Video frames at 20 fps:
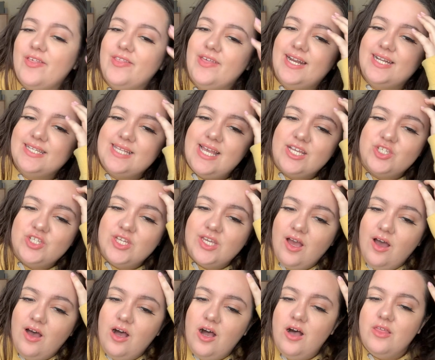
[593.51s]
that is actually
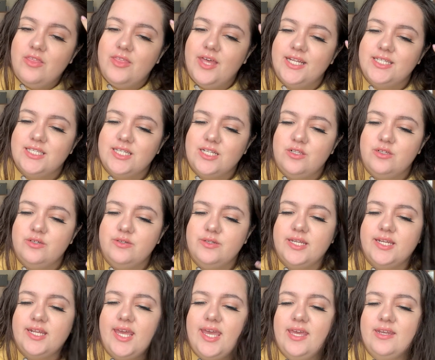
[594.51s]
all that is
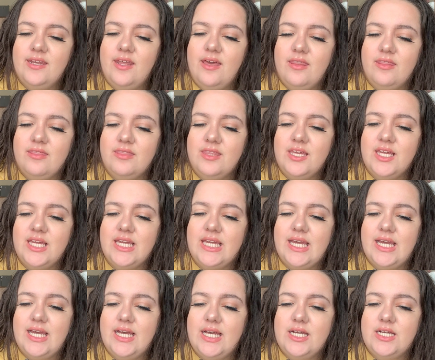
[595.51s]
included in the
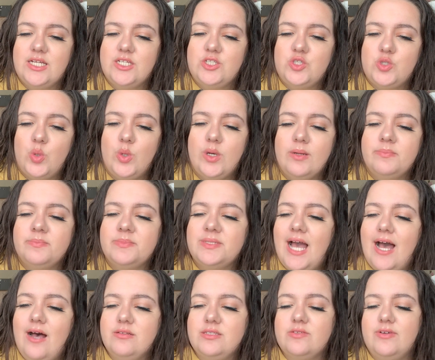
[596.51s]
dorm's
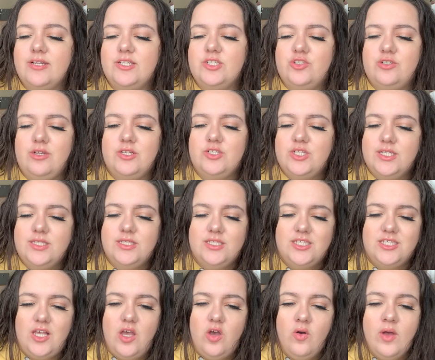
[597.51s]
housing registration.
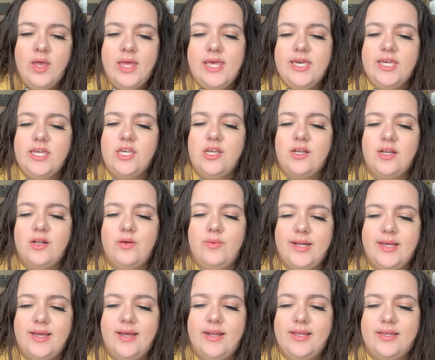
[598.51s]
So you're gonna
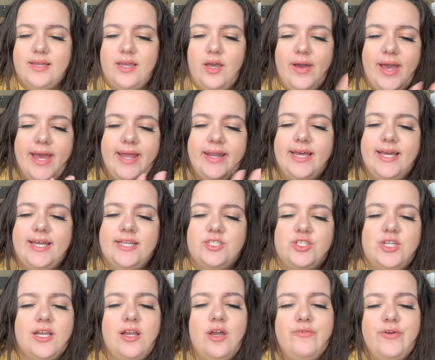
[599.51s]
wanna go ahead and
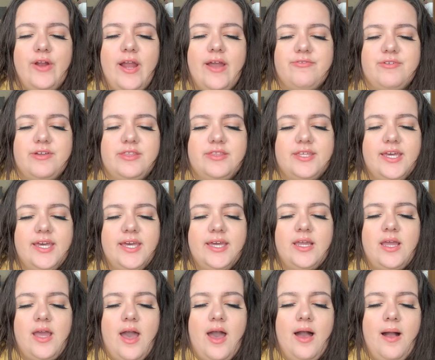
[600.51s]
check over
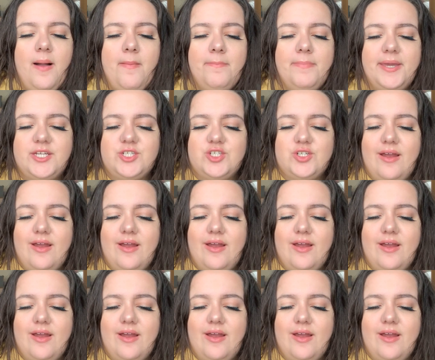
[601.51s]
everything, making sure